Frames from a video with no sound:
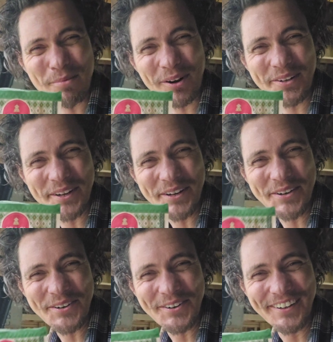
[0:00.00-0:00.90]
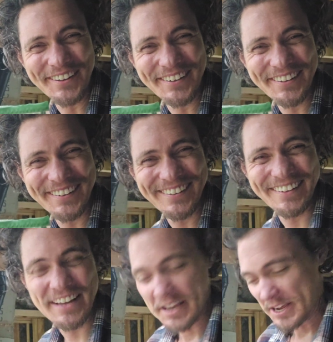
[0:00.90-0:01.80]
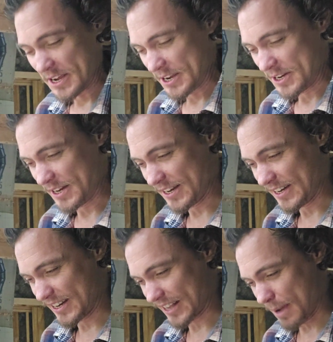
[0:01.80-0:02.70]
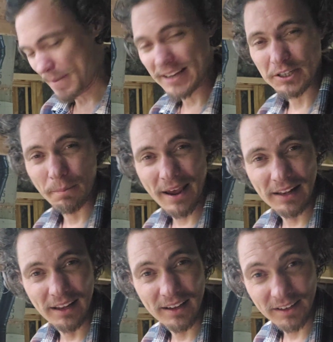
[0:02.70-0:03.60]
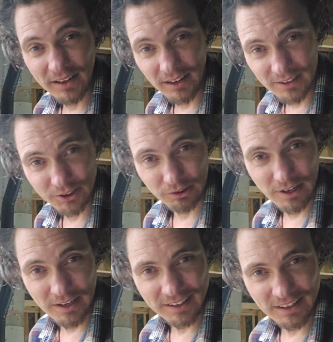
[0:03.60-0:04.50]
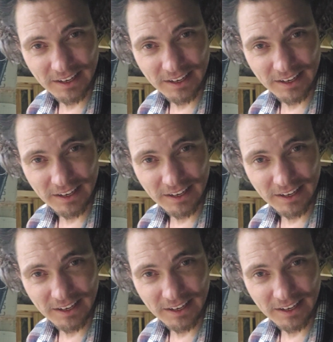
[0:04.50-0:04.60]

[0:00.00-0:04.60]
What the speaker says: Brundo. You need to get that Beso Bela and Casserot.